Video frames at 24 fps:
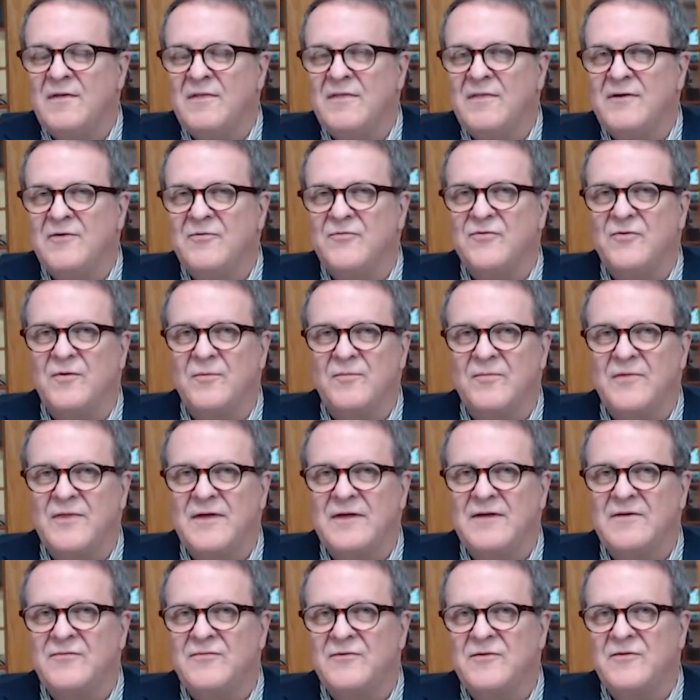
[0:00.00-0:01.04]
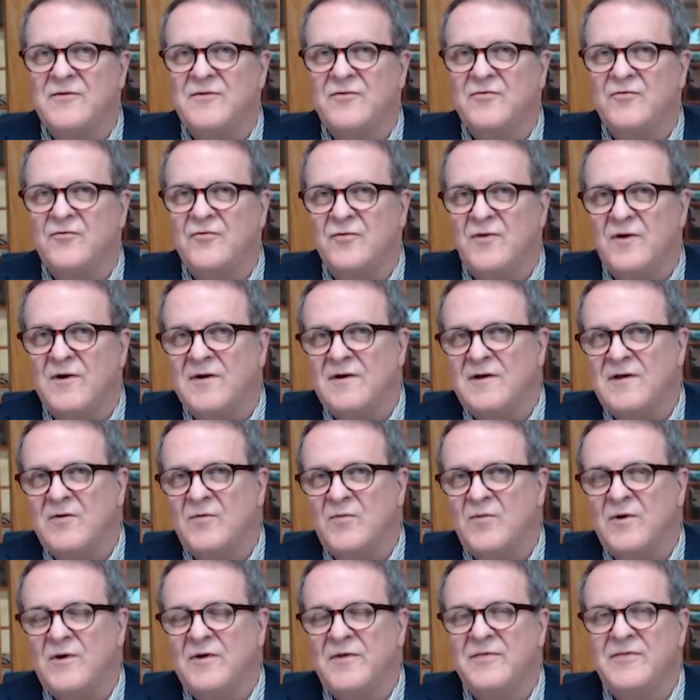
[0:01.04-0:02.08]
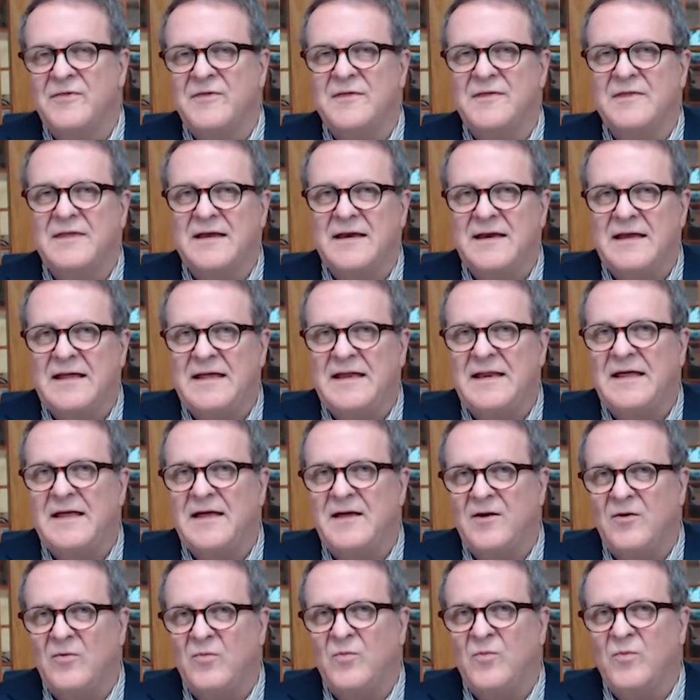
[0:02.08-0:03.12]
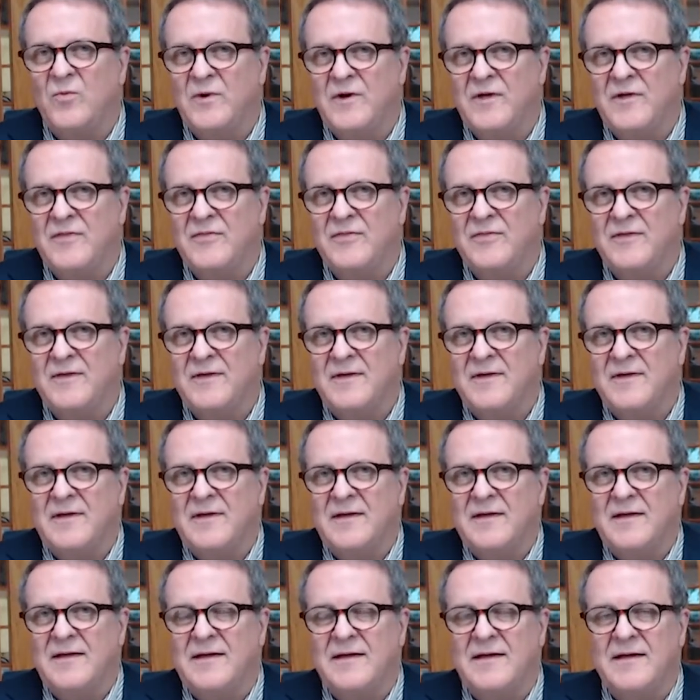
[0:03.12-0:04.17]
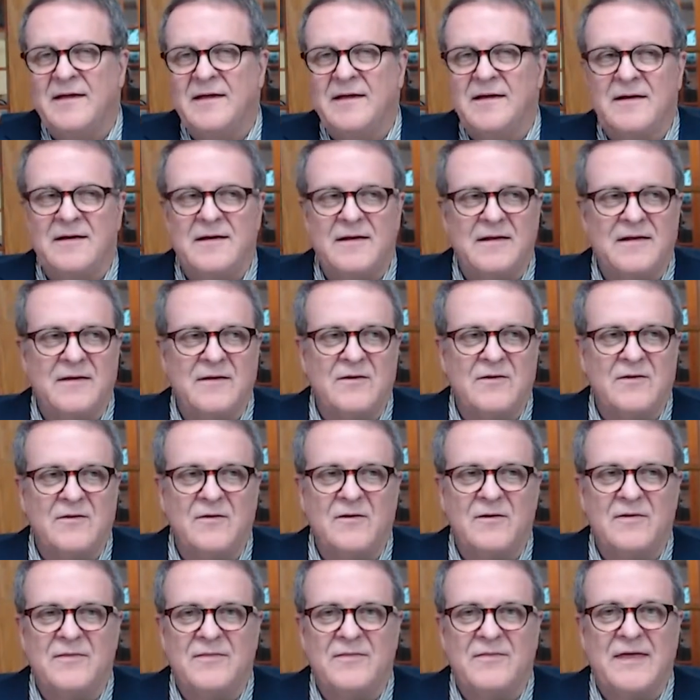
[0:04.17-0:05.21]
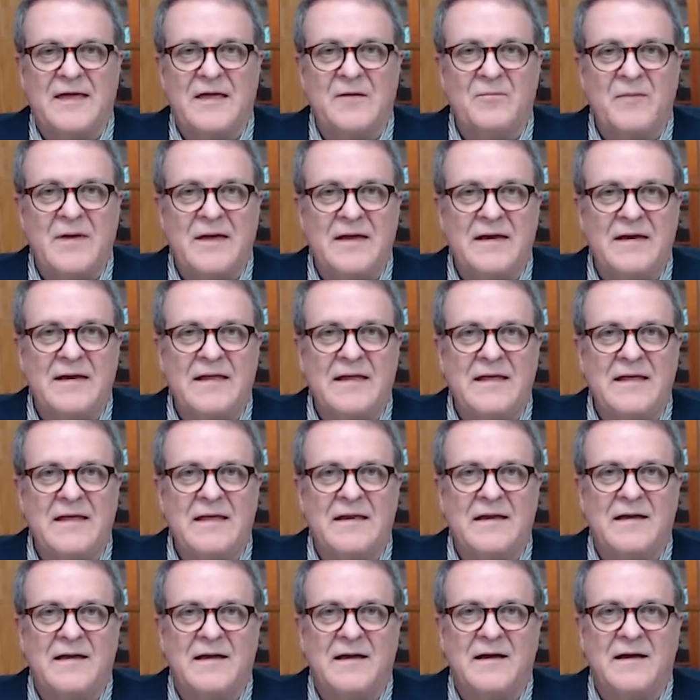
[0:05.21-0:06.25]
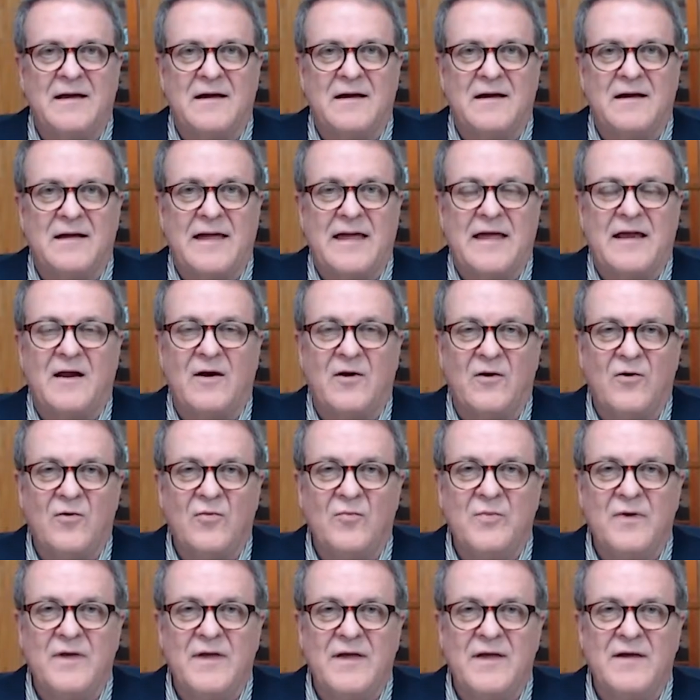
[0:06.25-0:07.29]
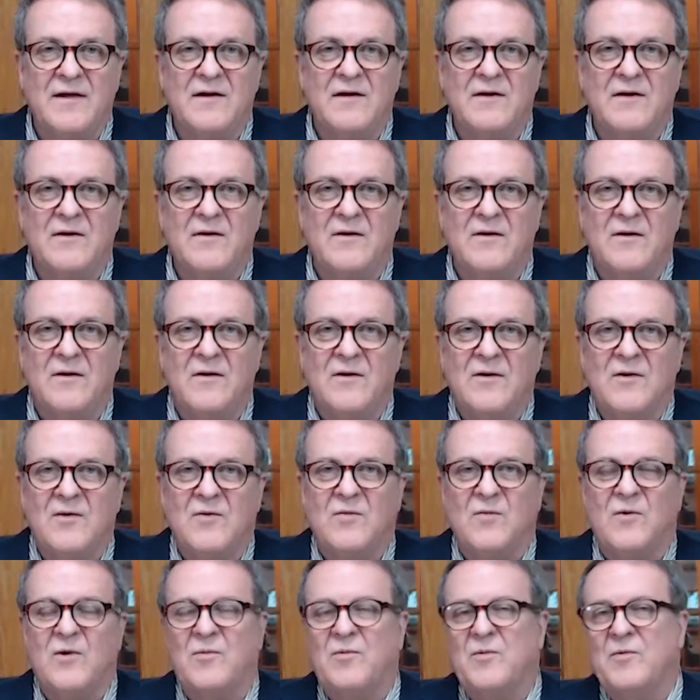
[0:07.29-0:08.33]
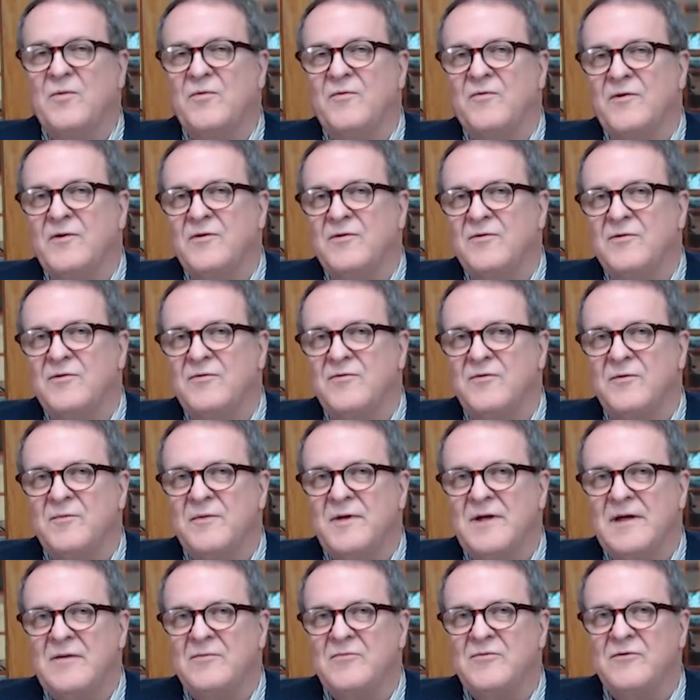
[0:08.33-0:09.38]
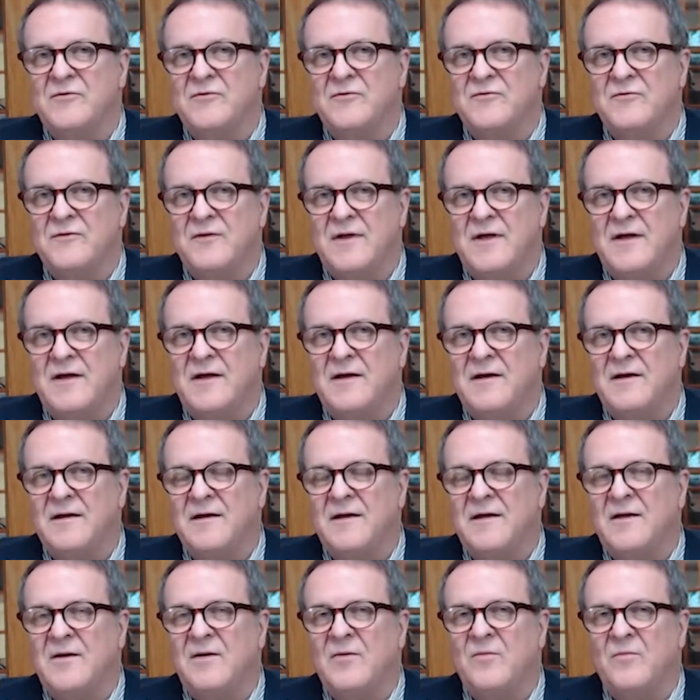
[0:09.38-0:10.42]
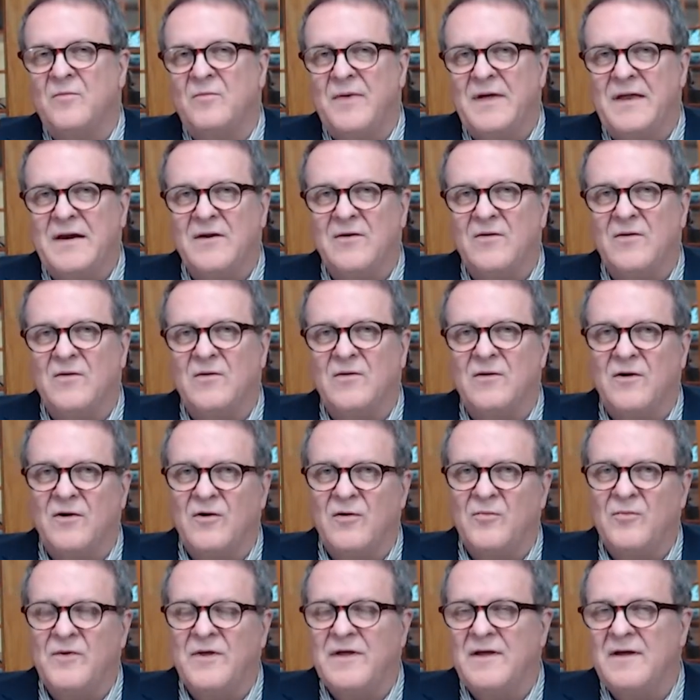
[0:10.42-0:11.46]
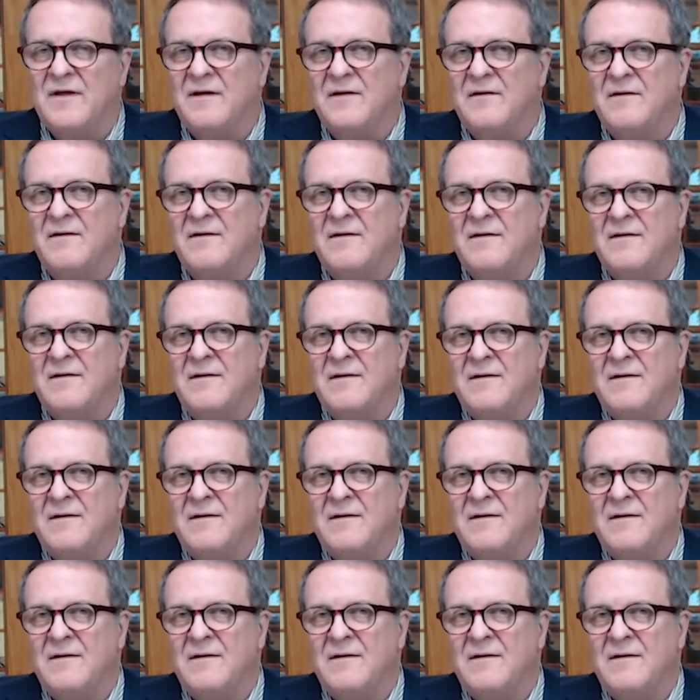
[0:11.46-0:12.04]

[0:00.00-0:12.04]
There's some things that they're struggling with that they need help with, and they may need at-home care, what we refer to sometimes as non-medical home care.